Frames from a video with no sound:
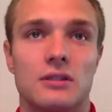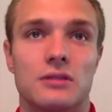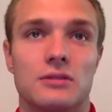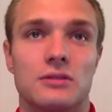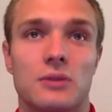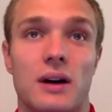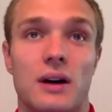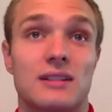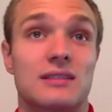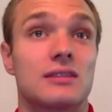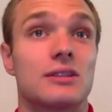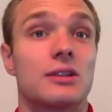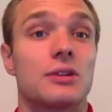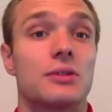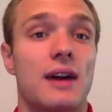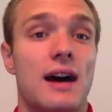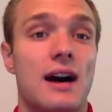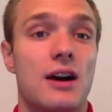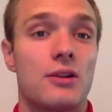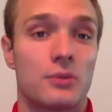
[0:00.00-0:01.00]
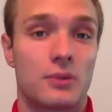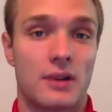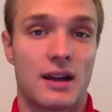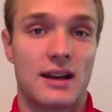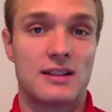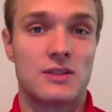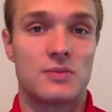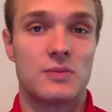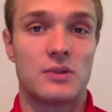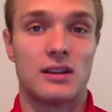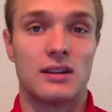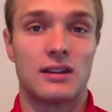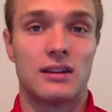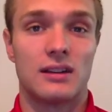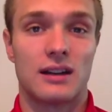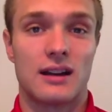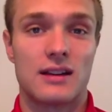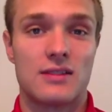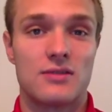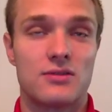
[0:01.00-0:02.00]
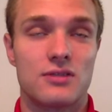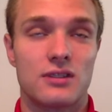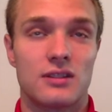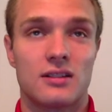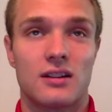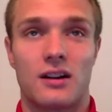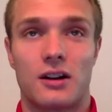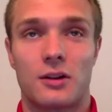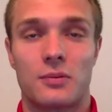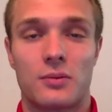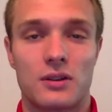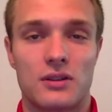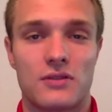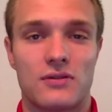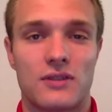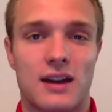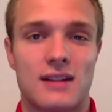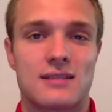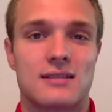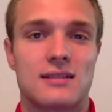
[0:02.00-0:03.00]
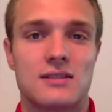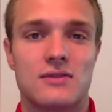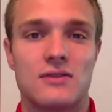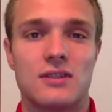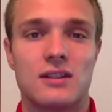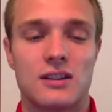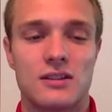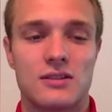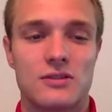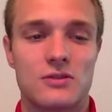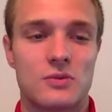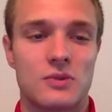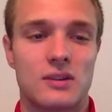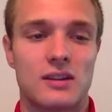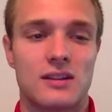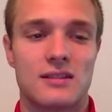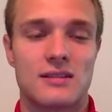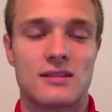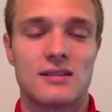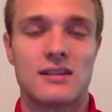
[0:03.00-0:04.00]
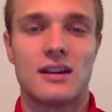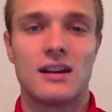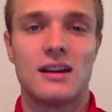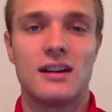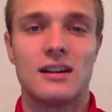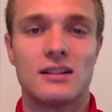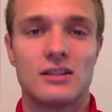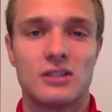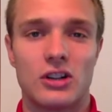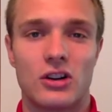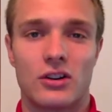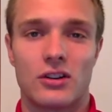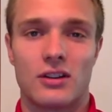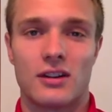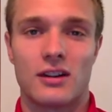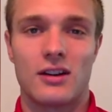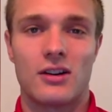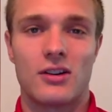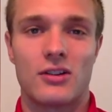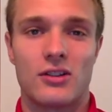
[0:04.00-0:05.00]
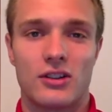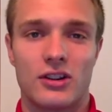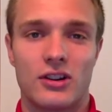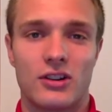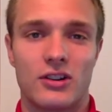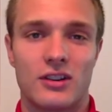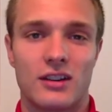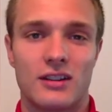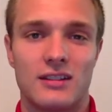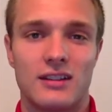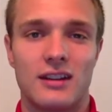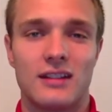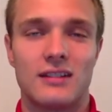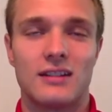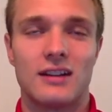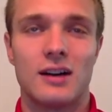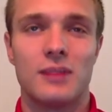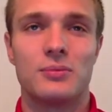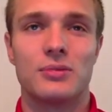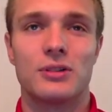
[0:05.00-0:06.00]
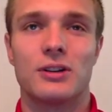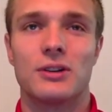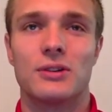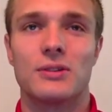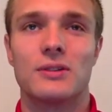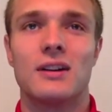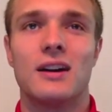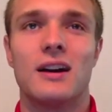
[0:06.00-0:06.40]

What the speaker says: do I slow down when I speak? And I usually talk pretty fast in these videos because the longer they are, the longer they take to upload.